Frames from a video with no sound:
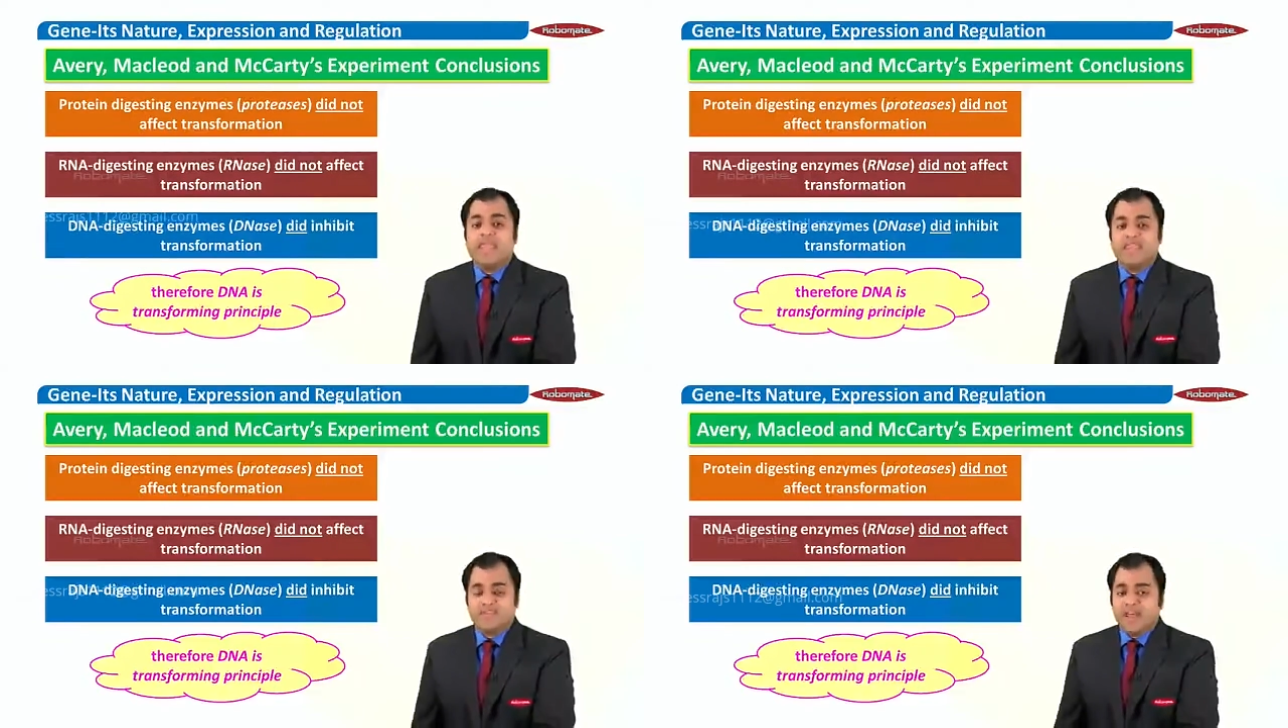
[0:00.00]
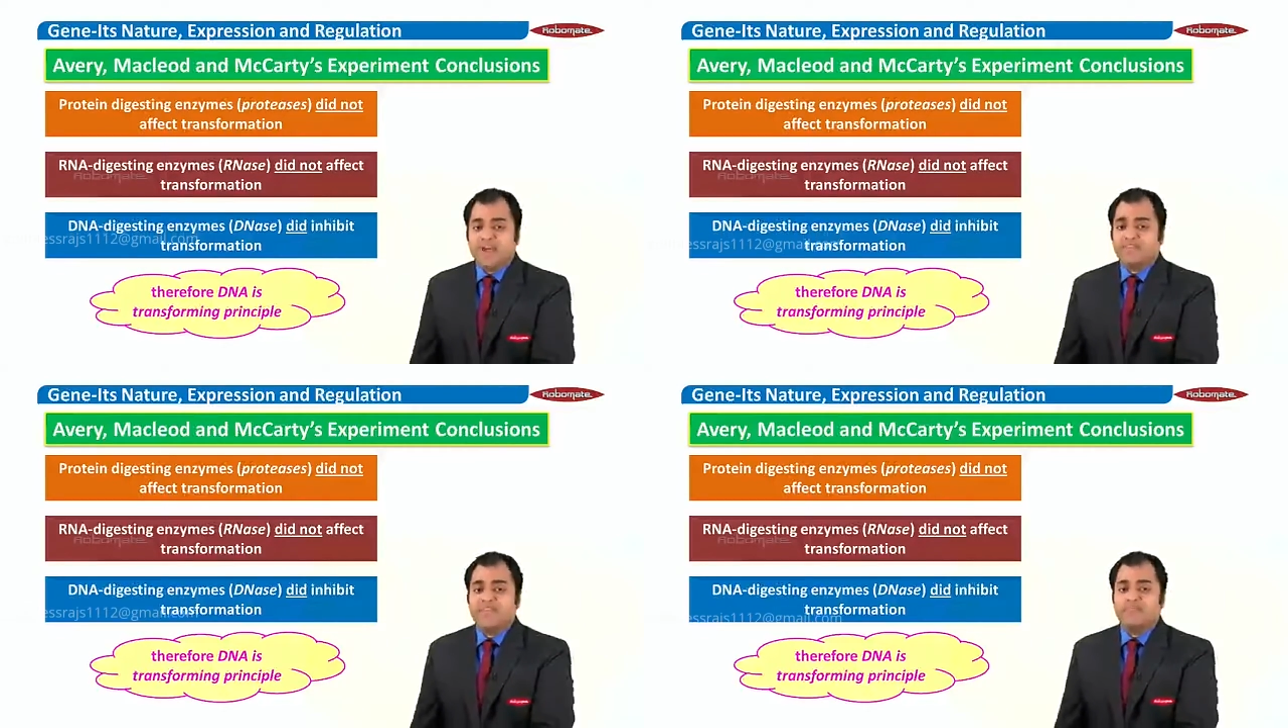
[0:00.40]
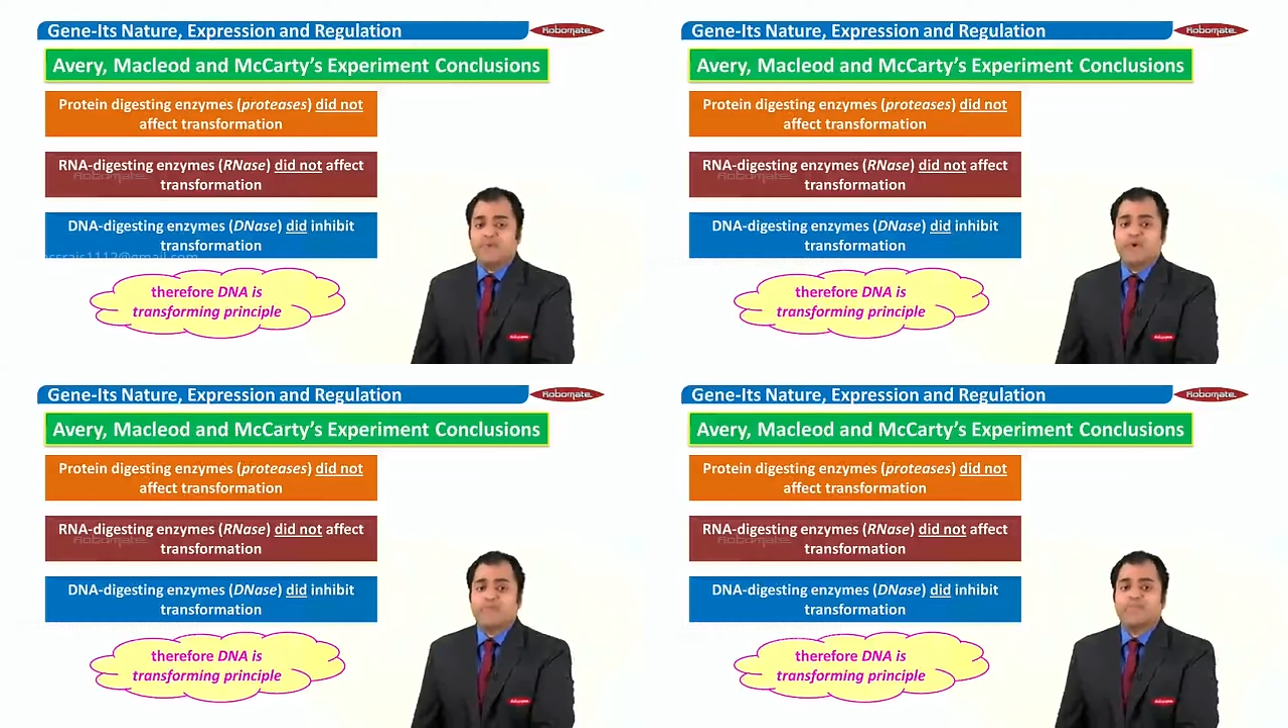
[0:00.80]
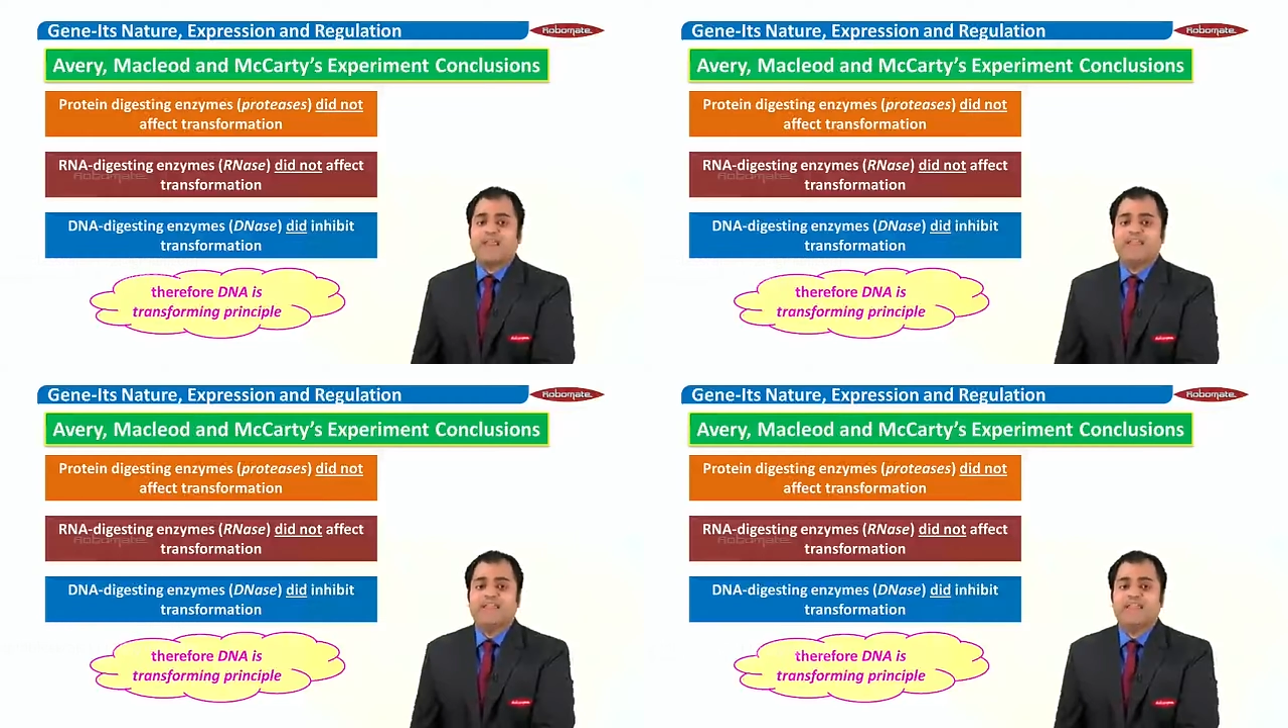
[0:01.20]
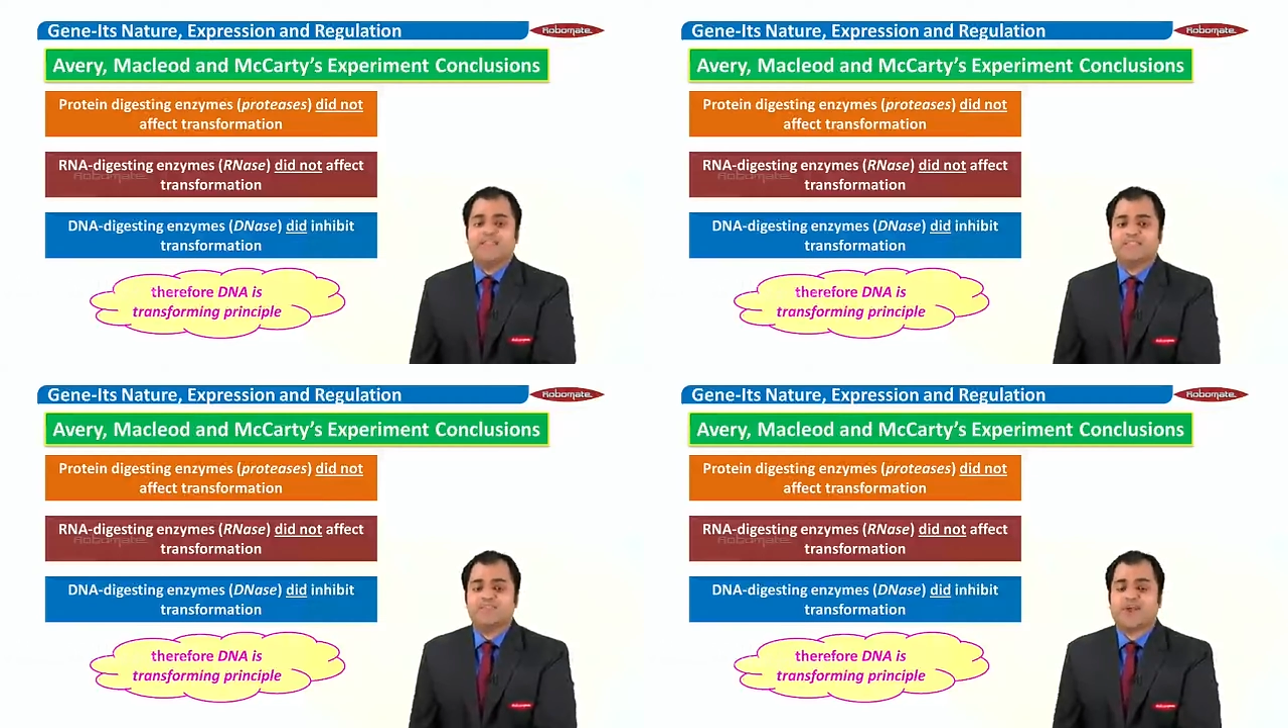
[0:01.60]
Even after they proved that
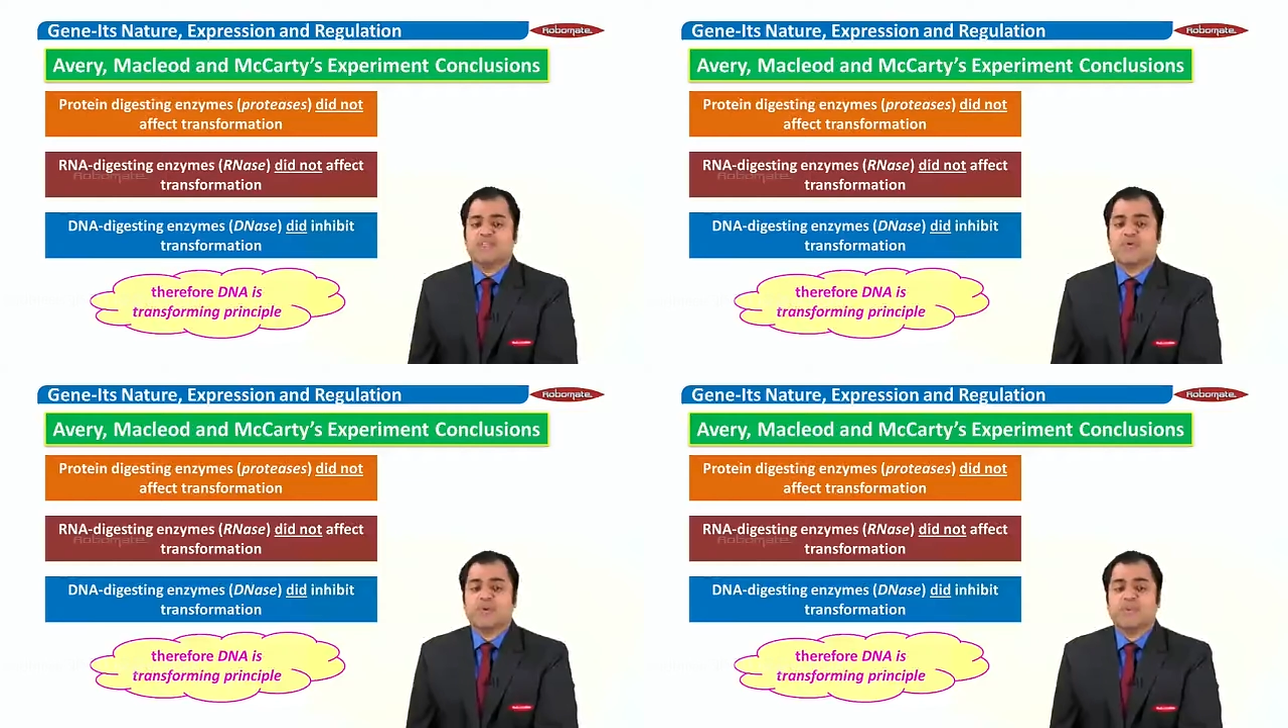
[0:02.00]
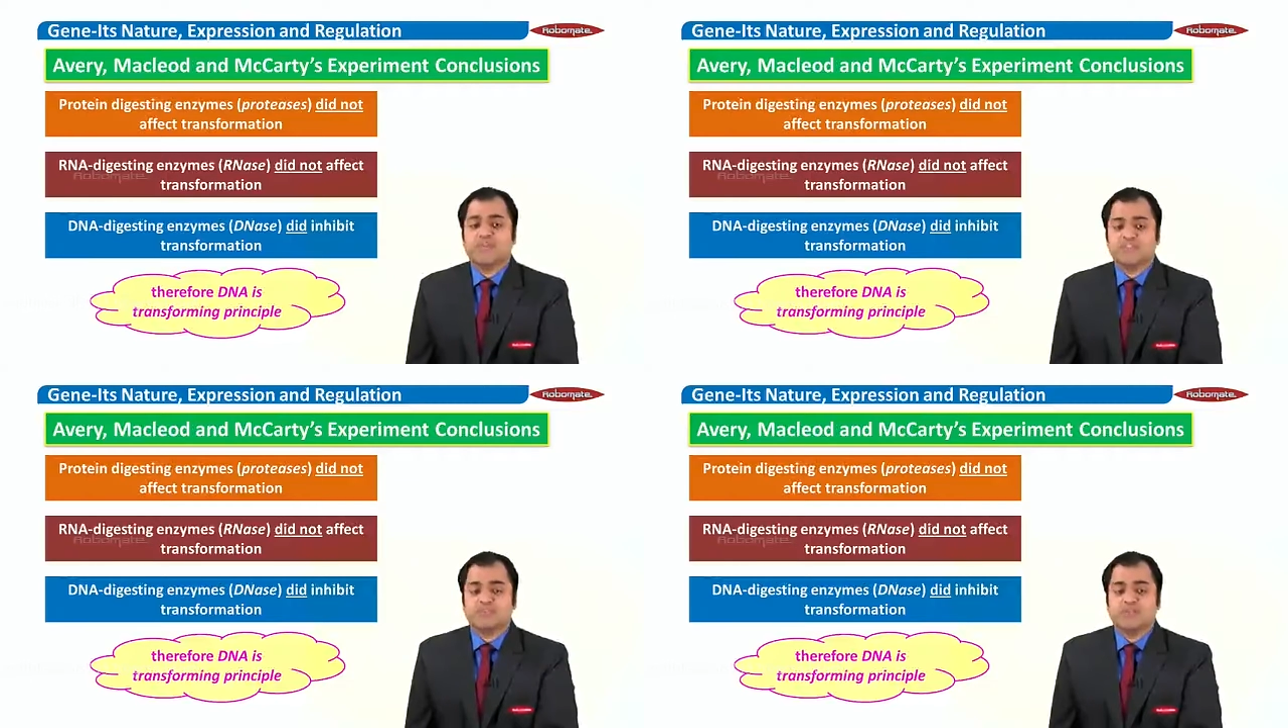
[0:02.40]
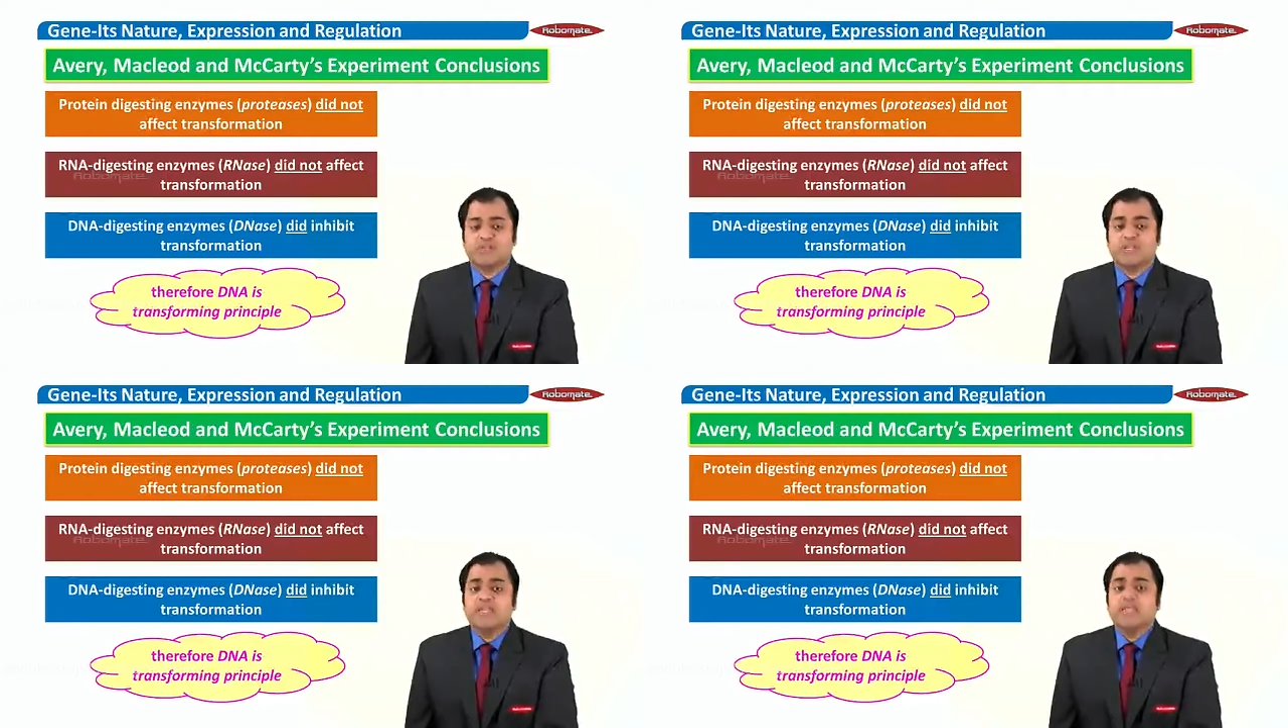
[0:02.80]
DNA is a transforming principle,